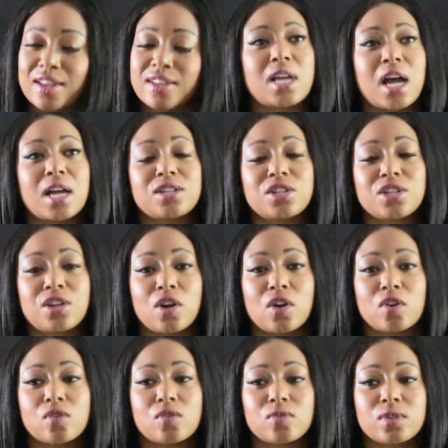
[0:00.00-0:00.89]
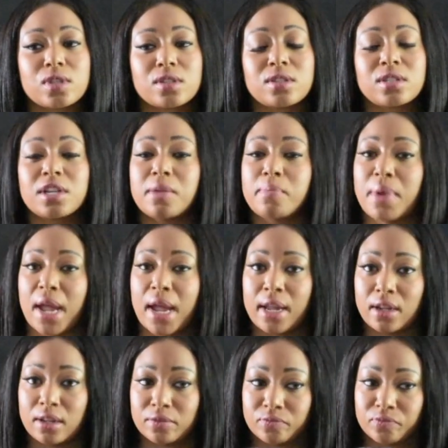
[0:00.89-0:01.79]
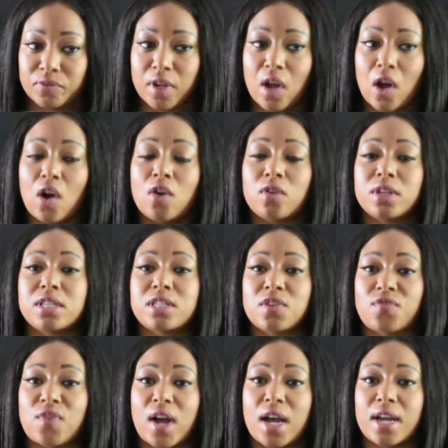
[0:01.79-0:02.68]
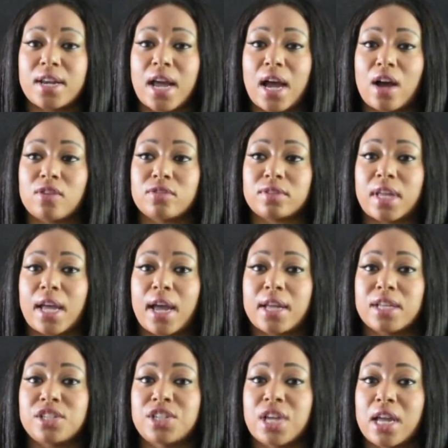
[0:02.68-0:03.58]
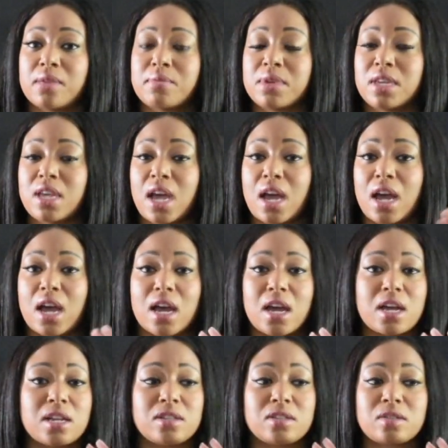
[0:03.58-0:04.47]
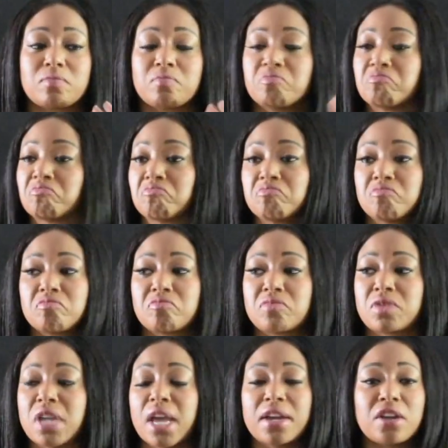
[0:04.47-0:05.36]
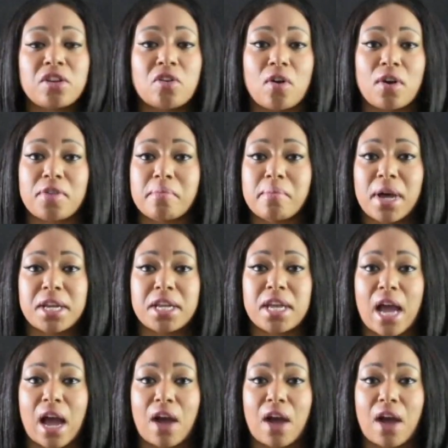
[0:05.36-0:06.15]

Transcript: Tasha goes to the bank only to find out that Jamie has taken all the money